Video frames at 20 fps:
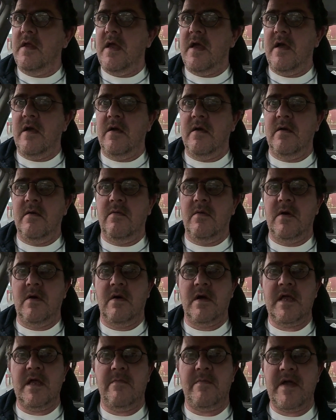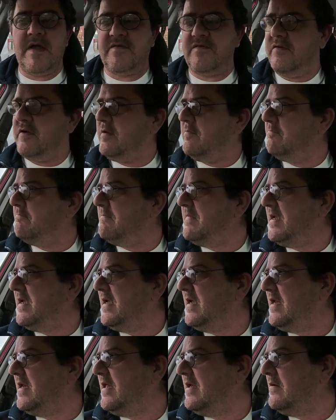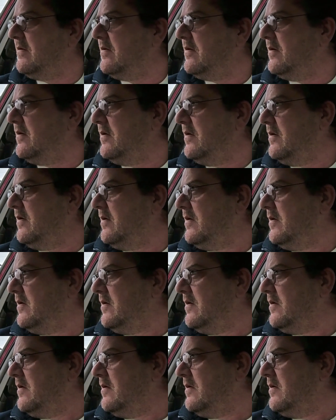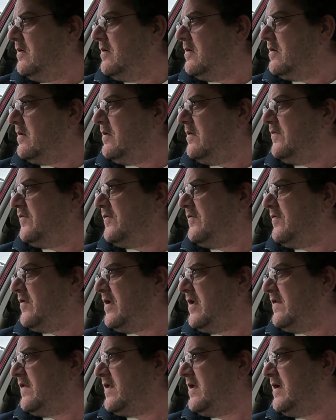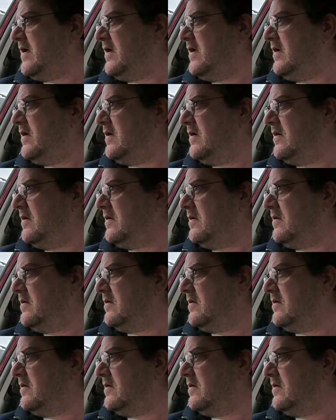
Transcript: Yeah. Well, I'll get back to you in a minute. Go and see if I can get the key.